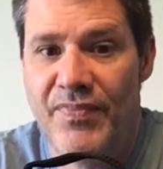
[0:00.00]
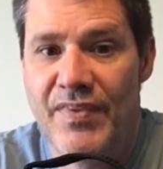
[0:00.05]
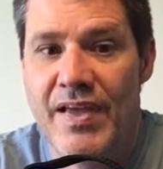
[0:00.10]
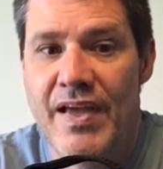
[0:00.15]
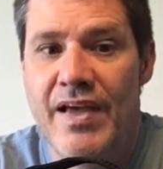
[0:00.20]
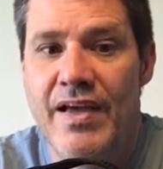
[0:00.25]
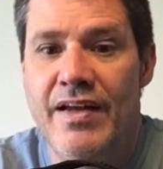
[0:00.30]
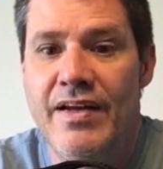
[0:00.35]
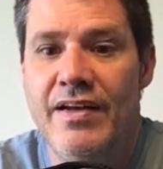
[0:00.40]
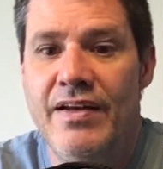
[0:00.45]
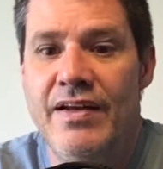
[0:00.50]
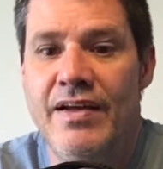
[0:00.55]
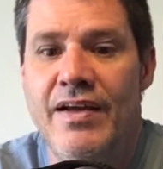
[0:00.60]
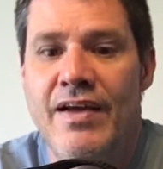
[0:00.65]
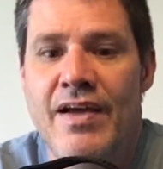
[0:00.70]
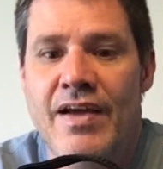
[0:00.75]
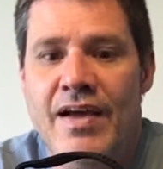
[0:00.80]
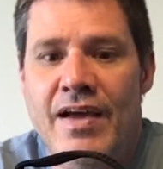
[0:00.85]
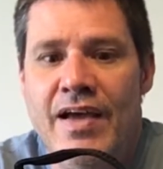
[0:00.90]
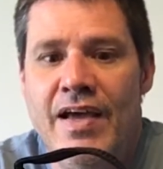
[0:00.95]
And
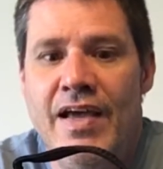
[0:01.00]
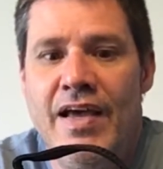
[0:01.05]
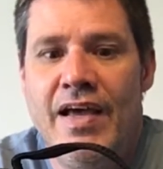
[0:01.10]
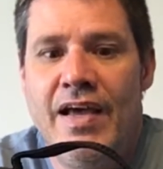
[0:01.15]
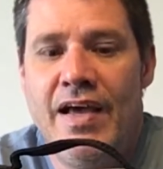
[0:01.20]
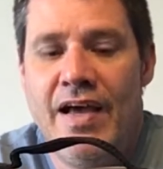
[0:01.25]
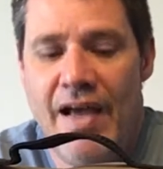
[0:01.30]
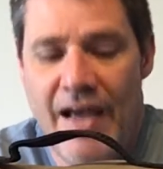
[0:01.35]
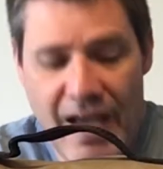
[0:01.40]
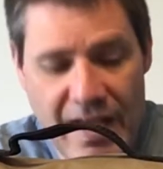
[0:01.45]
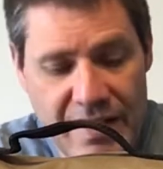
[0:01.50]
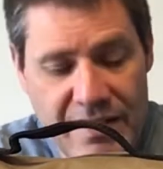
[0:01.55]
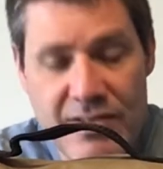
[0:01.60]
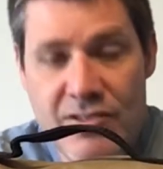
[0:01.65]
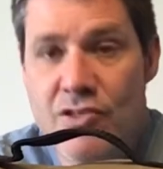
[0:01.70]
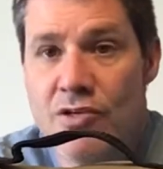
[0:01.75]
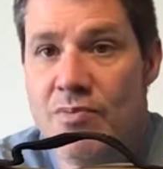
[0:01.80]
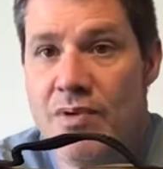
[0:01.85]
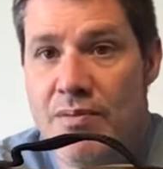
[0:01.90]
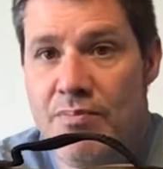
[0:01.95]
I had
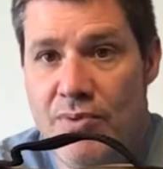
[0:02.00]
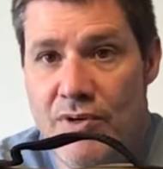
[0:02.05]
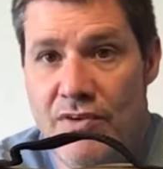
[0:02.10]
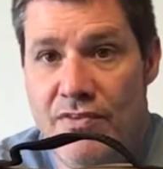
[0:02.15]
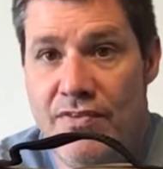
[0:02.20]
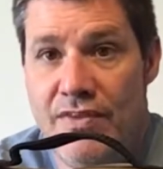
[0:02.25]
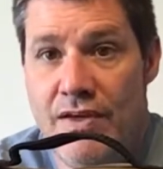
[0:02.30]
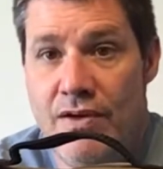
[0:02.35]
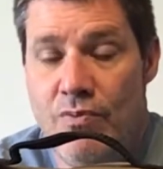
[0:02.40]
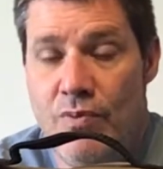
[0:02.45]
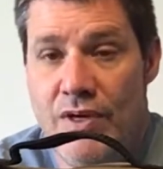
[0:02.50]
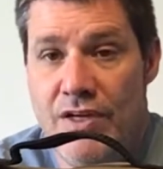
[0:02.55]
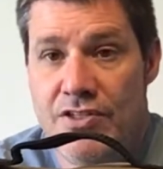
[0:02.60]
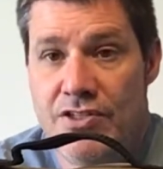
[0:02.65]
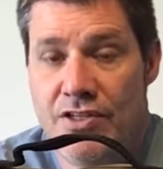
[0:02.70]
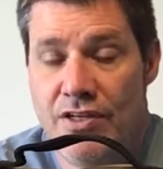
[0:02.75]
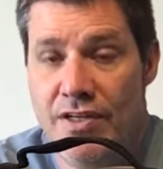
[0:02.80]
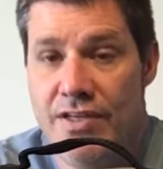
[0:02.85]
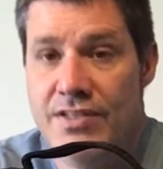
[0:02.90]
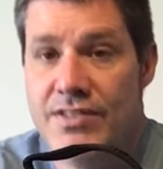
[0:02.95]
this on my birthday
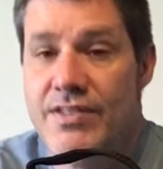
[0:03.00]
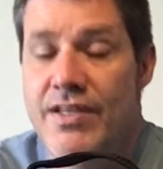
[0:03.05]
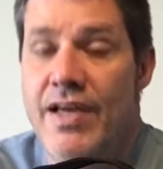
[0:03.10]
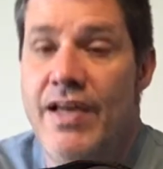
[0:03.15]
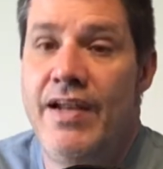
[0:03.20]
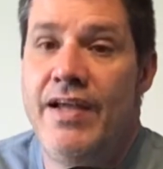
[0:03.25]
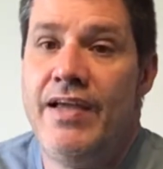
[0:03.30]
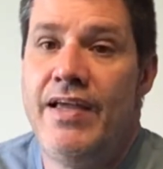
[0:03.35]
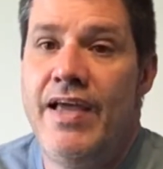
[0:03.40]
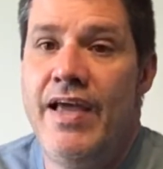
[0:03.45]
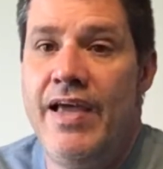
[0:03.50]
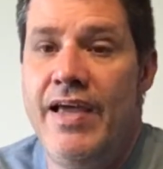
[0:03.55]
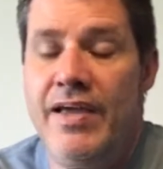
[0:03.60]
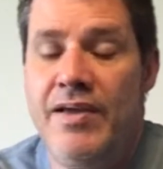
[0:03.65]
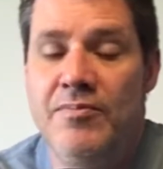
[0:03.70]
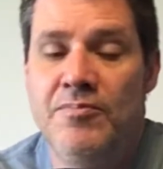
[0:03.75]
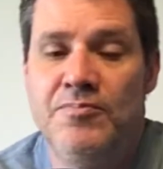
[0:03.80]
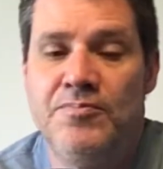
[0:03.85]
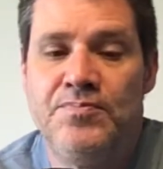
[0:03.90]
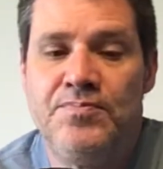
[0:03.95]
wish list, and it
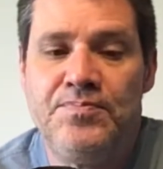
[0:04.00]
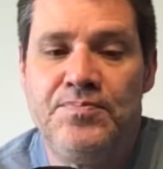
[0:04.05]
came,